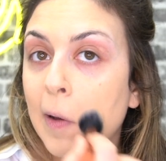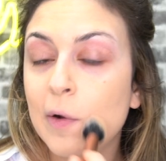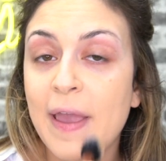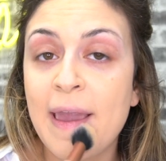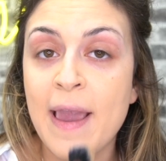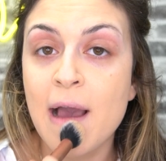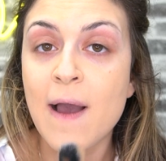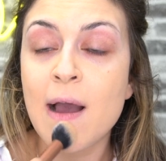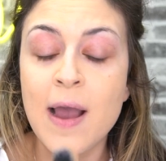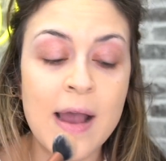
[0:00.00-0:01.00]
Okay,
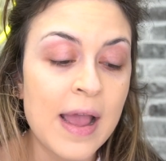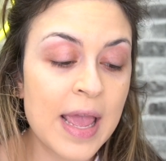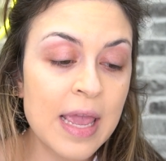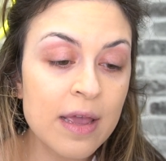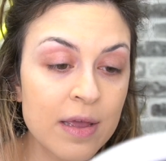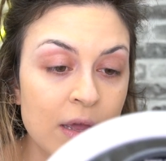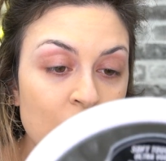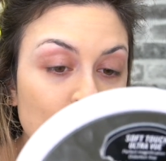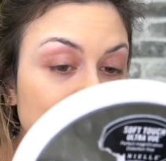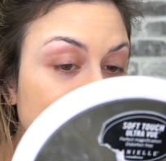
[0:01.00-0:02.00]
I
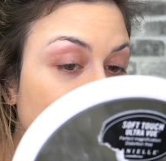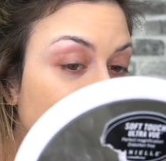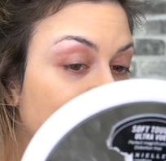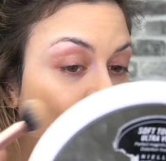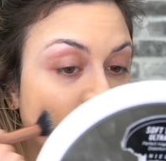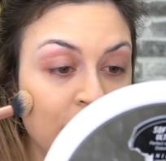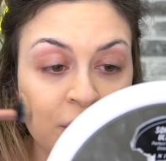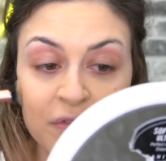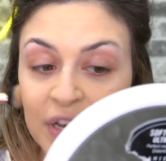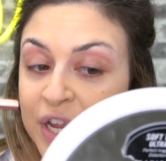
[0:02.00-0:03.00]
was gonna film
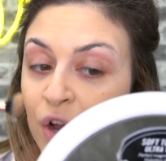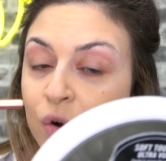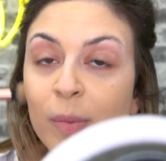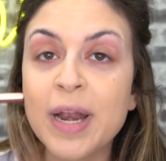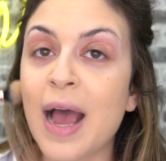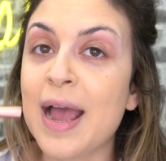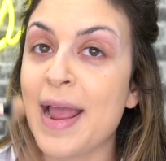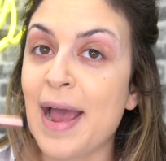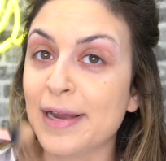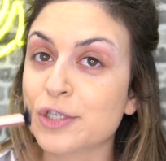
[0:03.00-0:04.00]
another video, but I
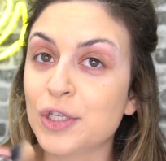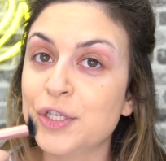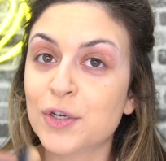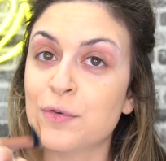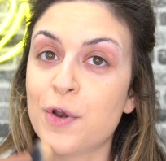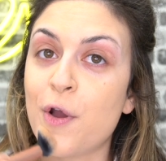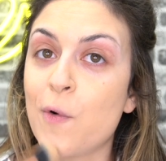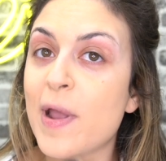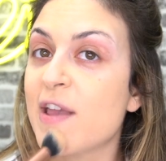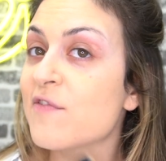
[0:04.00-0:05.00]
actually don't
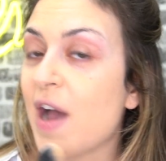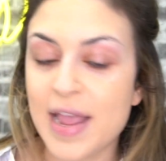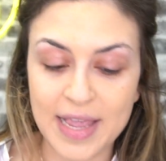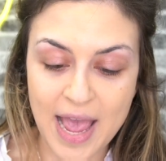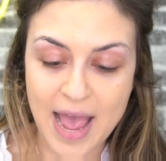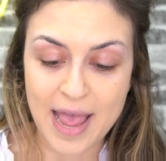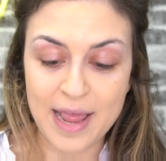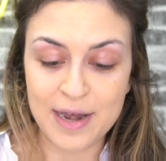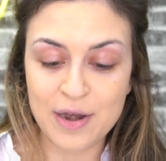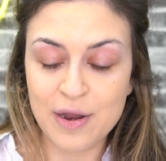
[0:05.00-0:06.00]
know if I
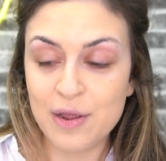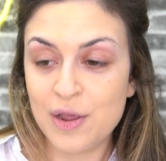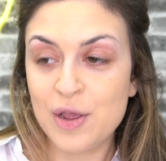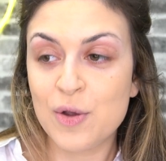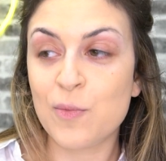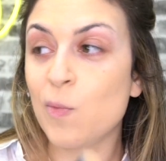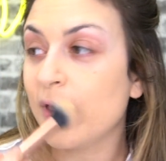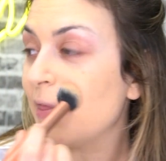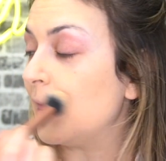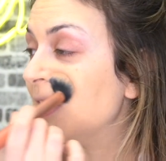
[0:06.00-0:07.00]
can
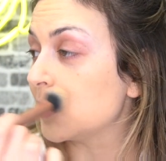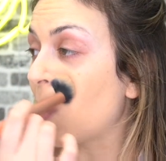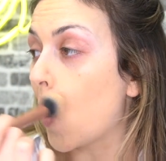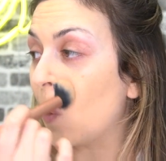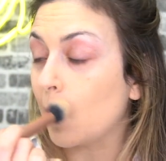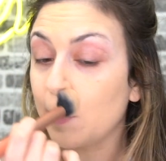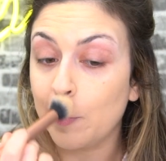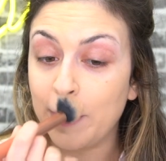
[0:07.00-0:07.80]
with this horrible